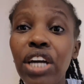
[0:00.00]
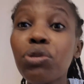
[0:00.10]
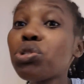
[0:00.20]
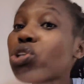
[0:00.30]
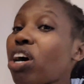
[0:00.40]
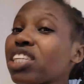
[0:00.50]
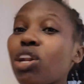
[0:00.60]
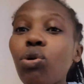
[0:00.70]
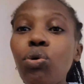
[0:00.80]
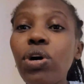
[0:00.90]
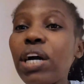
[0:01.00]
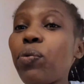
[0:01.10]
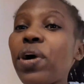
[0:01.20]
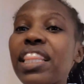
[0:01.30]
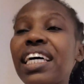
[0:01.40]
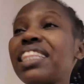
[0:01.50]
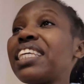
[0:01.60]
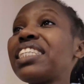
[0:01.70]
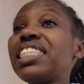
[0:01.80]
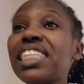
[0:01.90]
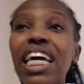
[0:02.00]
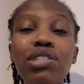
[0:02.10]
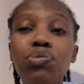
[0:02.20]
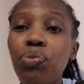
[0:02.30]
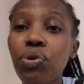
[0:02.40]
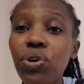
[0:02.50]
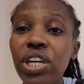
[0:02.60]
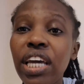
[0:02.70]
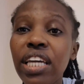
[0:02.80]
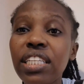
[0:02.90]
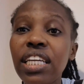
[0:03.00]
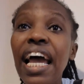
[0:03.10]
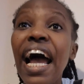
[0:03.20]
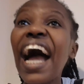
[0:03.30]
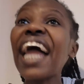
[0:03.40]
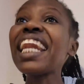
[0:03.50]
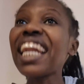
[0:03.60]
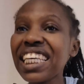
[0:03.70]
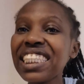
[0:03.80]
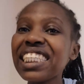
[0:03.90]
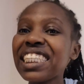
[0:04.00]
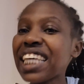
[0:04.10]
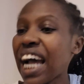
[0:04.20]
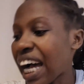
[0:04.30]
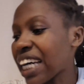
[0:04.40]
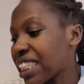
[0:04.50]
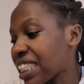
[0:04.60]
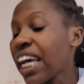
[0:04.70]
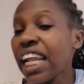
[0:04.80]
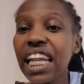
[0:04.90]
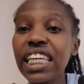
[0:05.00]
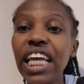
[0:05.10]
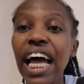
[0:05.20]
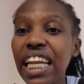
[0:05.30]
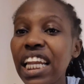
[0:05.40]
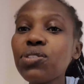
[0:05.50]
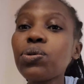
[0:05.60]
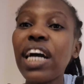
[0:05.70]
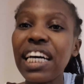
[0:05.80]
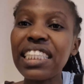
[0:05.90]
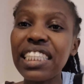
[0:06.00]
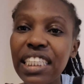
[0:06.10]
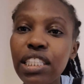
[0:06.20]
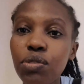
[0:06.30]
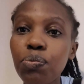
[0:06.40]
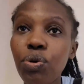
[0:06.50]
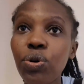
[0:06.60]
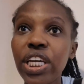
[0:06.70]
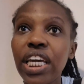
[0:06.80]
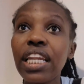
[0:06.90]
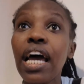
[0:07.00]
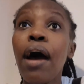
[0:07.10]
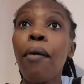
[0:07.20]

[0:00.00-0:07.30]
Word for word: You don't look whether the chair is broken unless it has, like, unless you can see it's broken.